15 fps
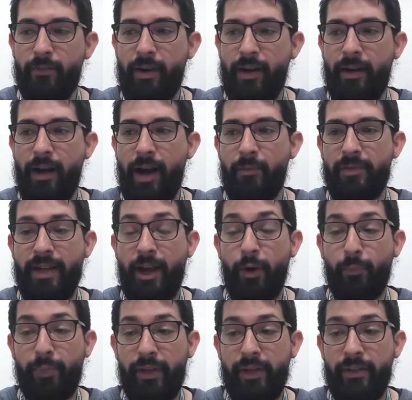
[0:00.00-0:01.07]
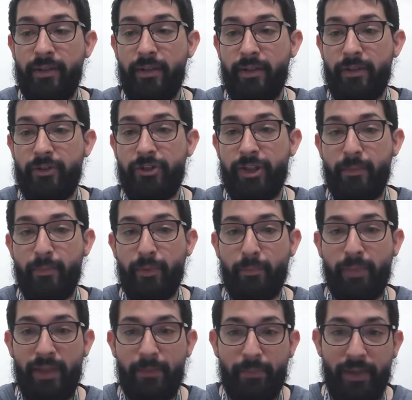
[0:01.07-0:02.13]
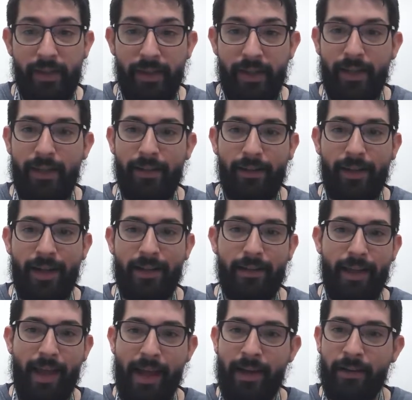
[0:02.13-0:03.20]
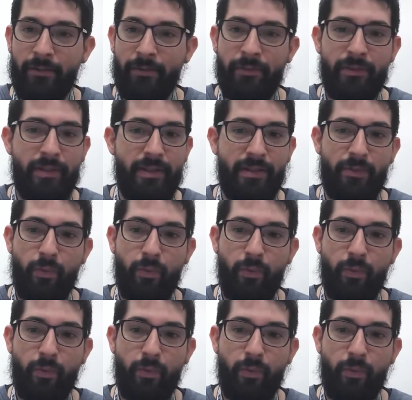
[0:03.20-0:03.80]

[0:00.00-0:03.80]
where I was helping ship PPE like gowns,